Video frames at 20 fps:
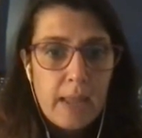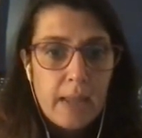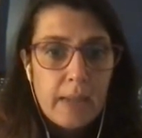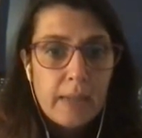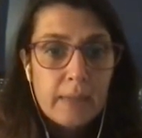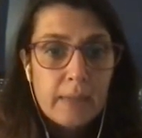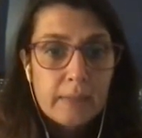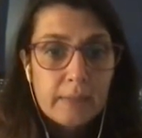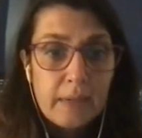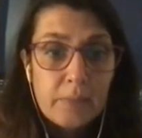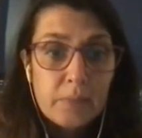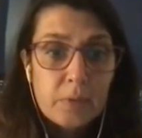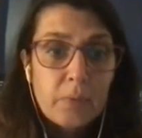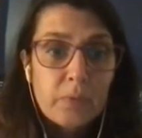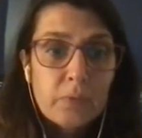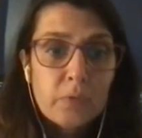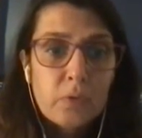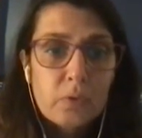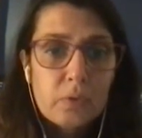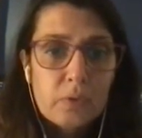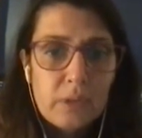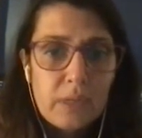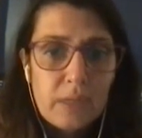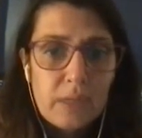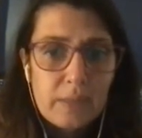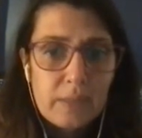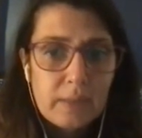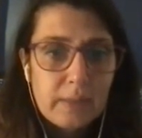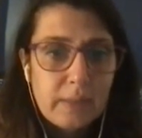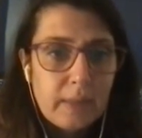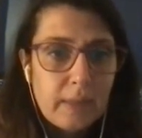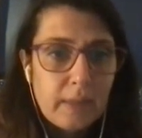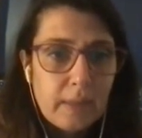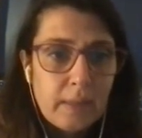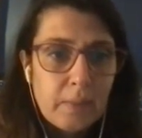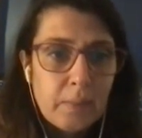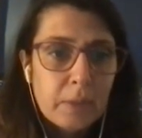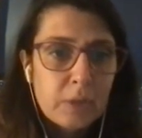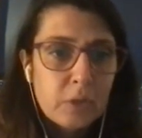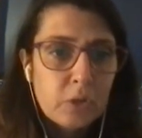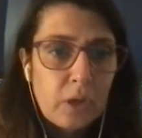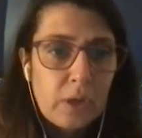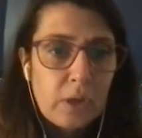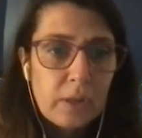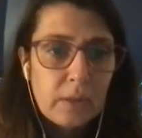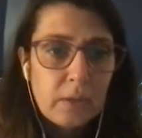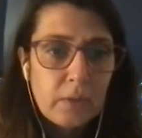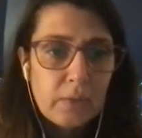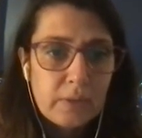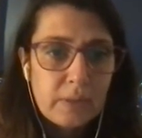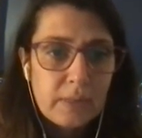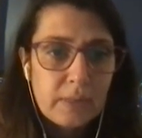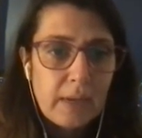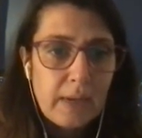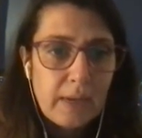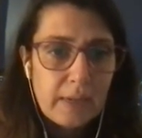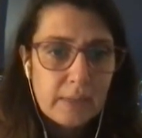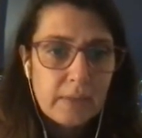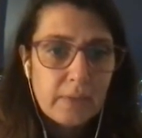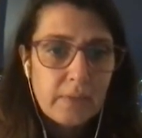In terms of toxicity, the majority of CLS